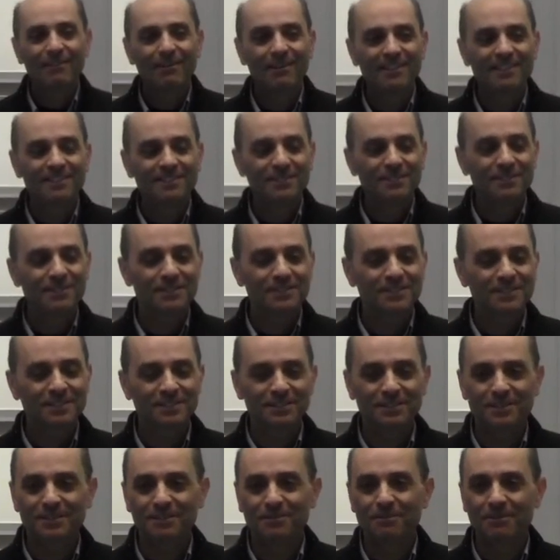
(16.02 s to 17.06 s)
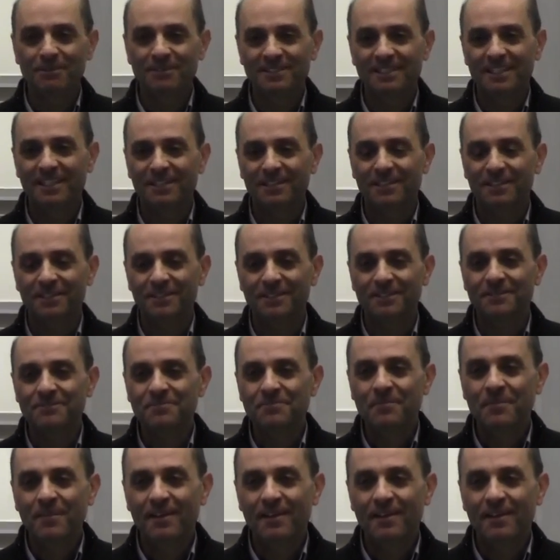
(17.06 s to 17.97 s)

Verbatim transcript: Well, it's good to see you, the ones that are here.